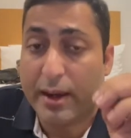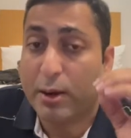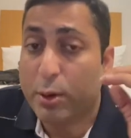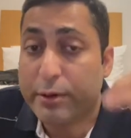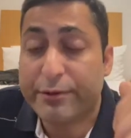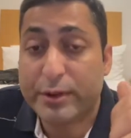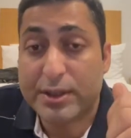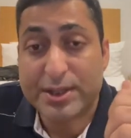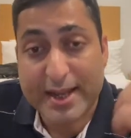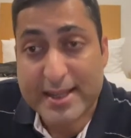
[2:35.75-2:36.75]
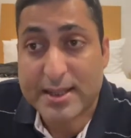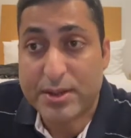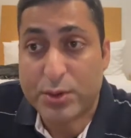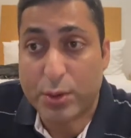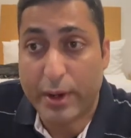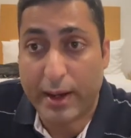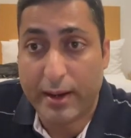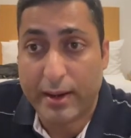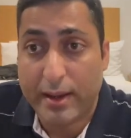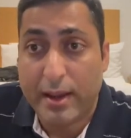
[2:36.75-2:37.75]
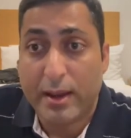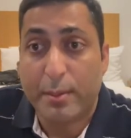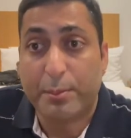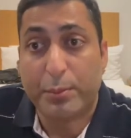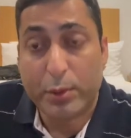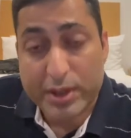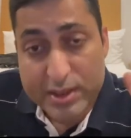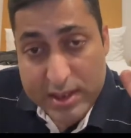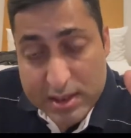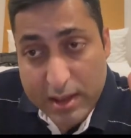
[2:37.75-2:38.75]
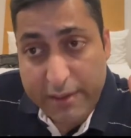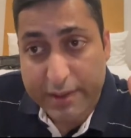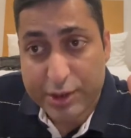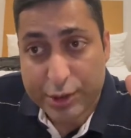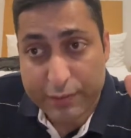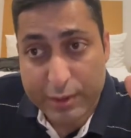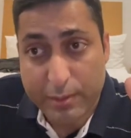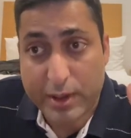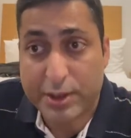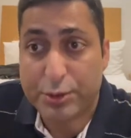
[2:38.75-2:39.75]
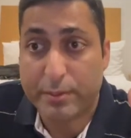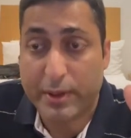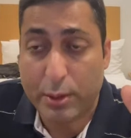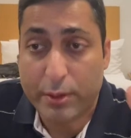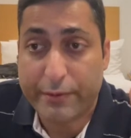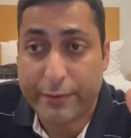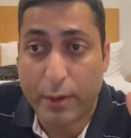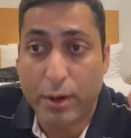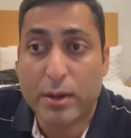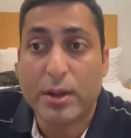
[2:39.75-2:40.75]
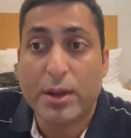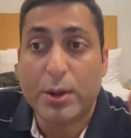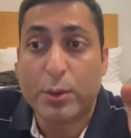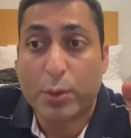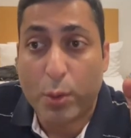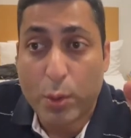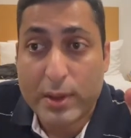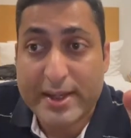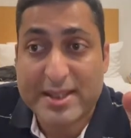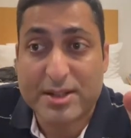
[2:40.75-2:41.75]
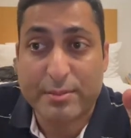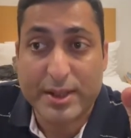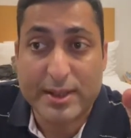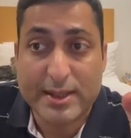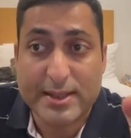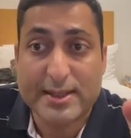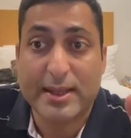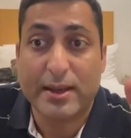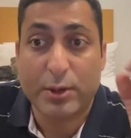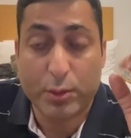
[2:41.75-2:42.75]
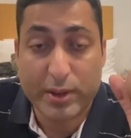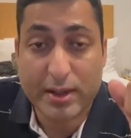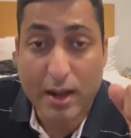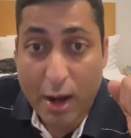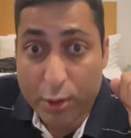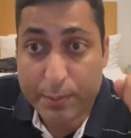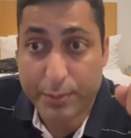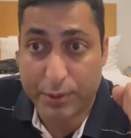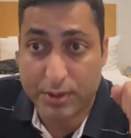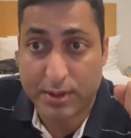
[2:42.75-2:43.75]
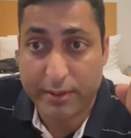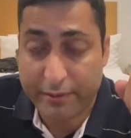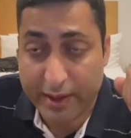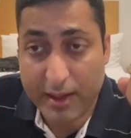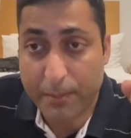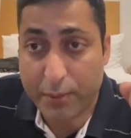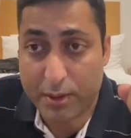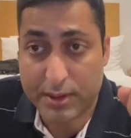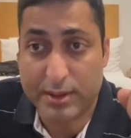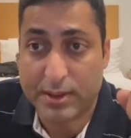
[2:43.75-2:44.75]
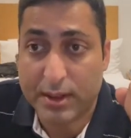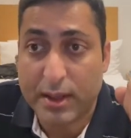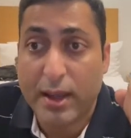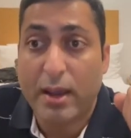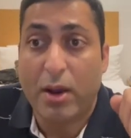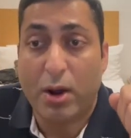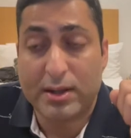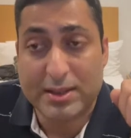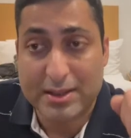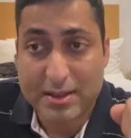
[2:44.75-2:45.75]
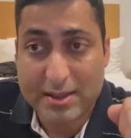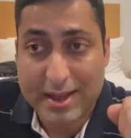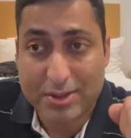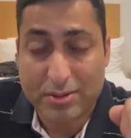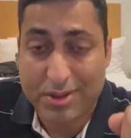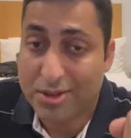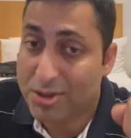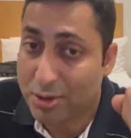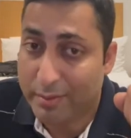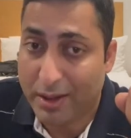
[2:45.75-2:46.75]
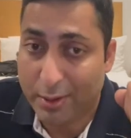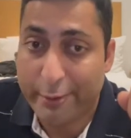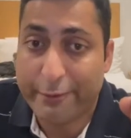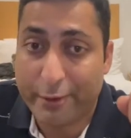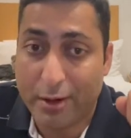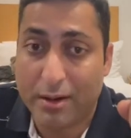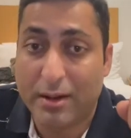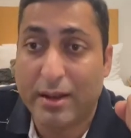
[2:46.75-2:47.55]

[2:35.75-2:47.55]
Look for the chest in drawing. Bluish discoloration of the body should be looked for. Cold extremities, urine output, very important. Oxygen saturation should be looked for.